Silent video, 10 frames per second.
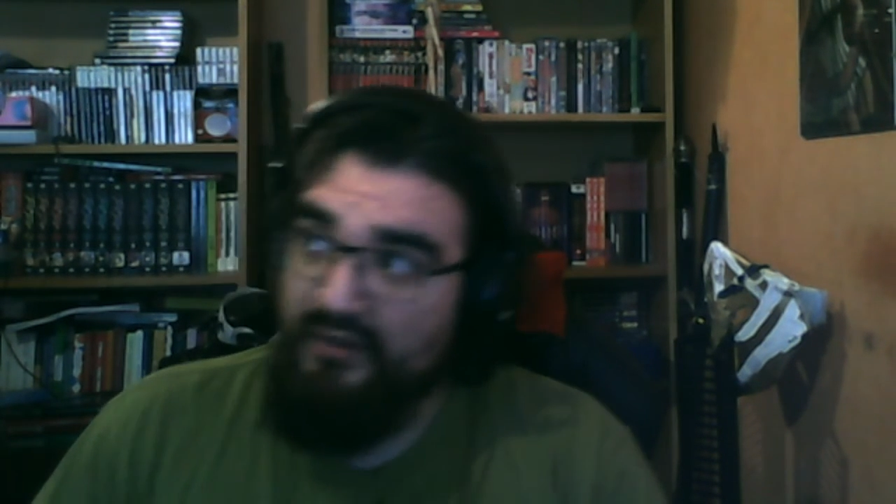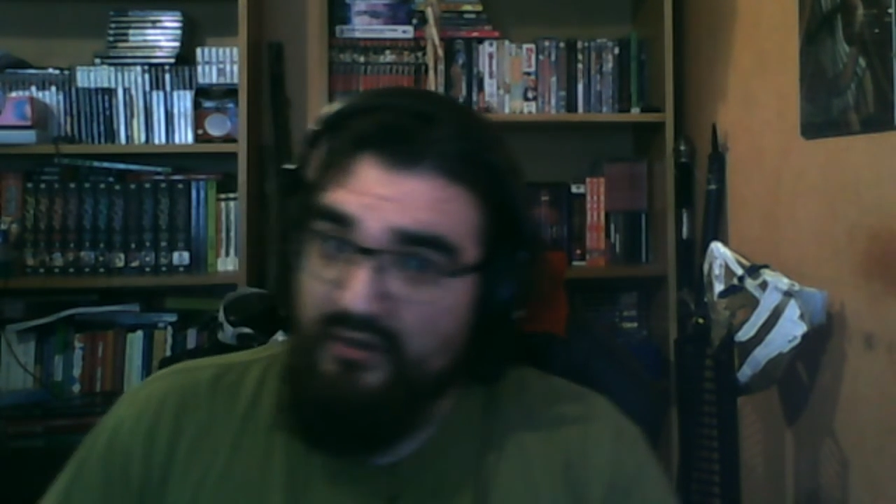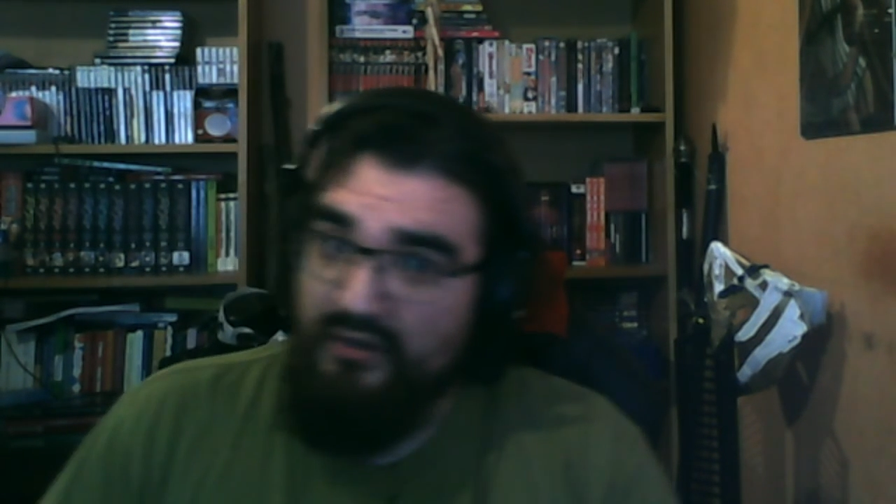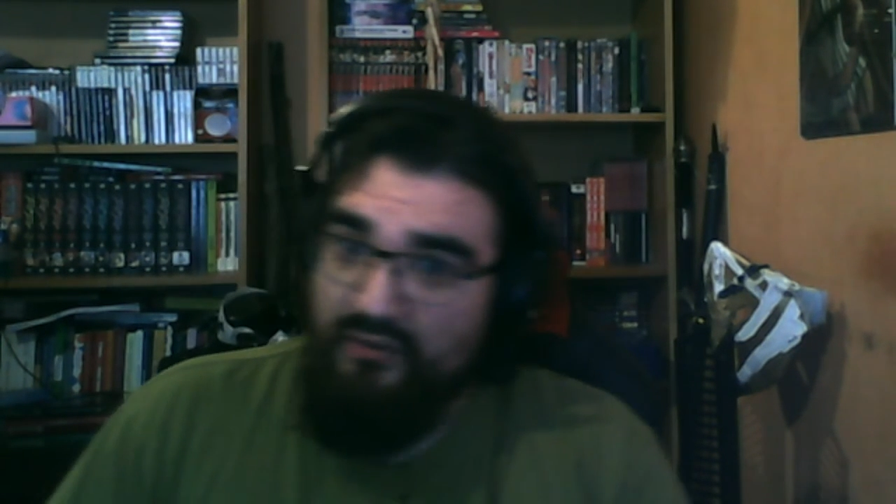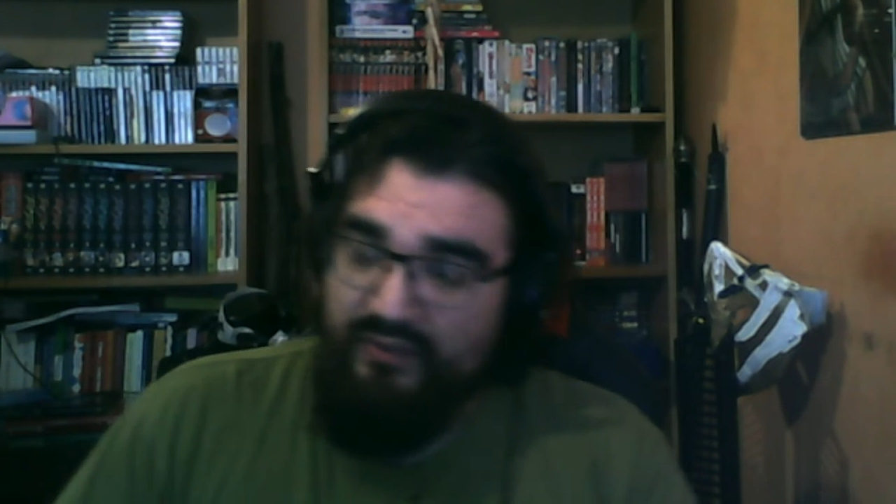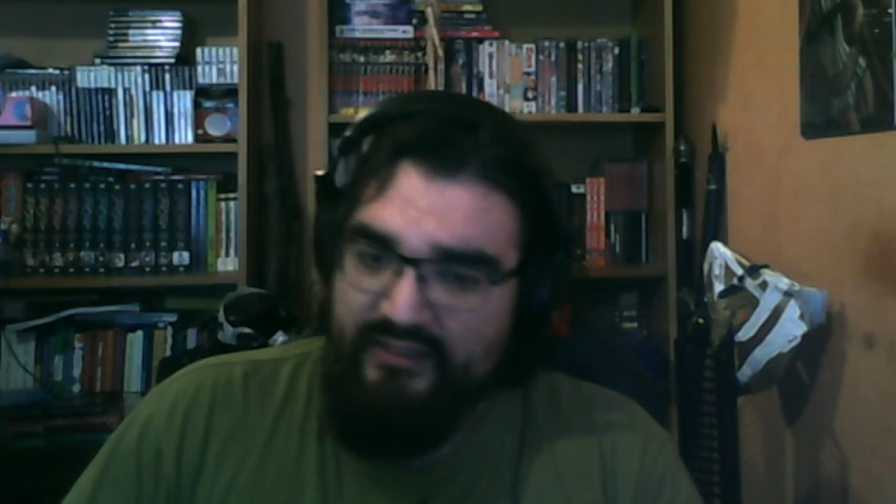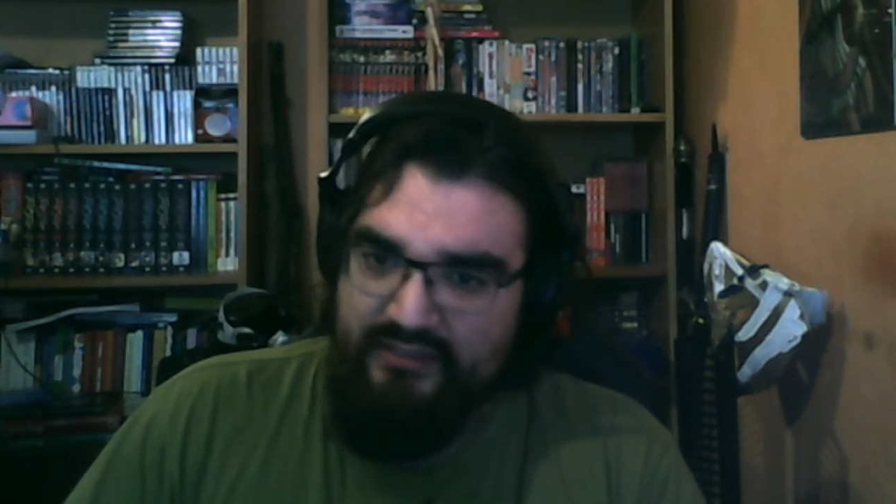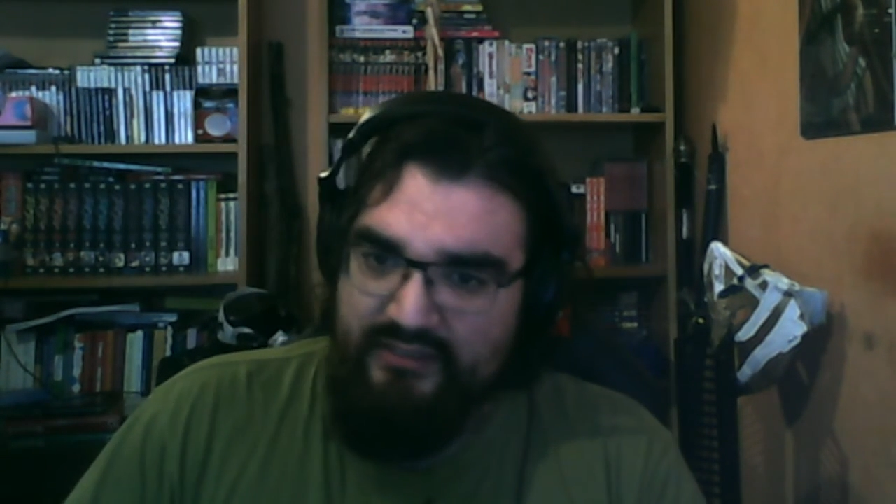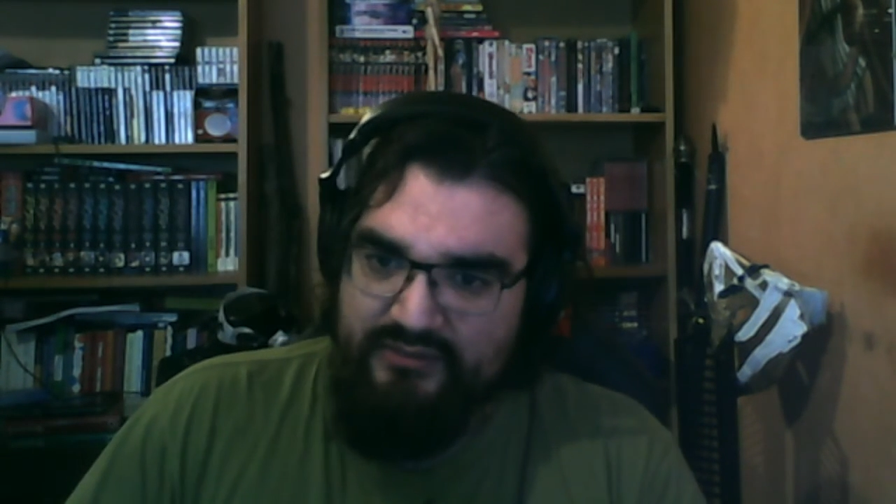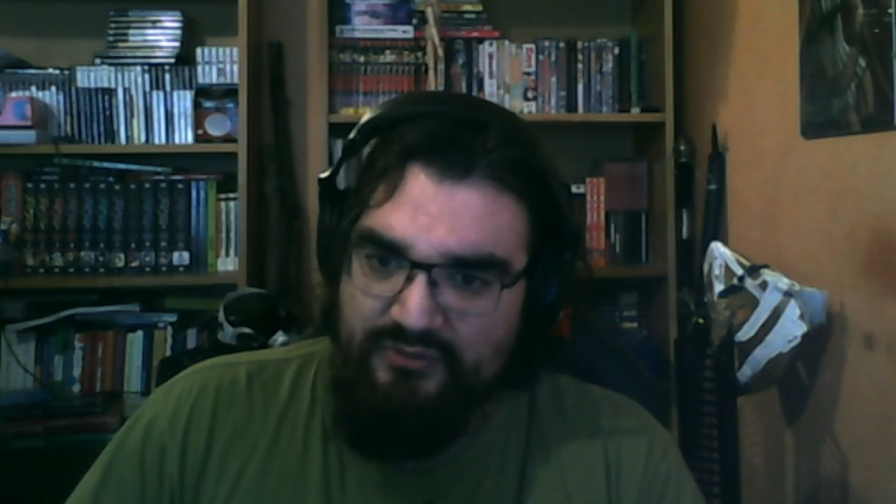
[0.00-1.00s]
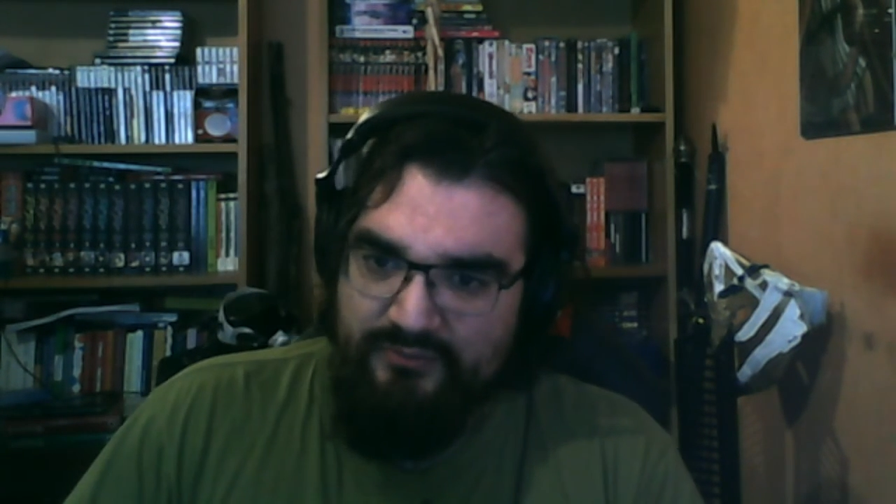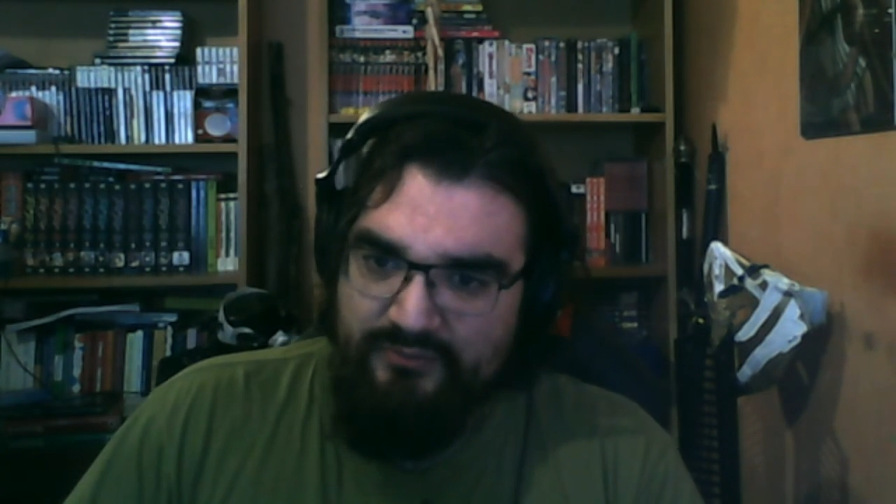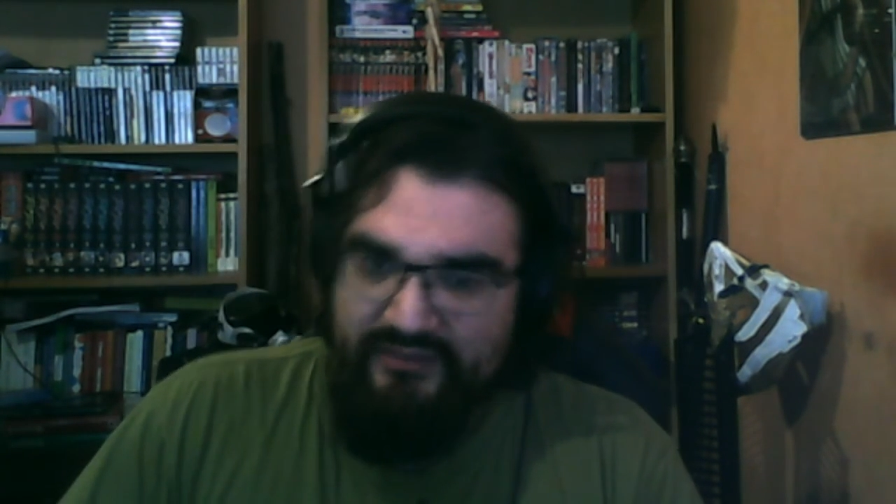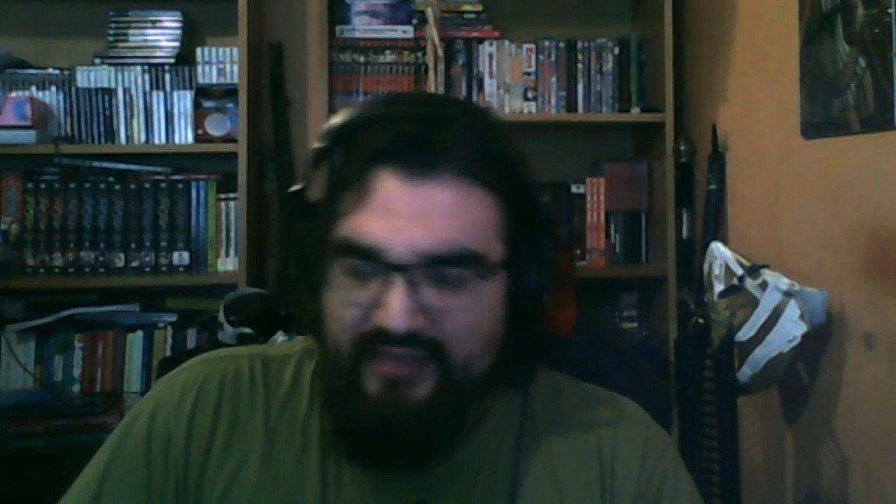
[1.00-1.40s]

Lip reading: we can assume that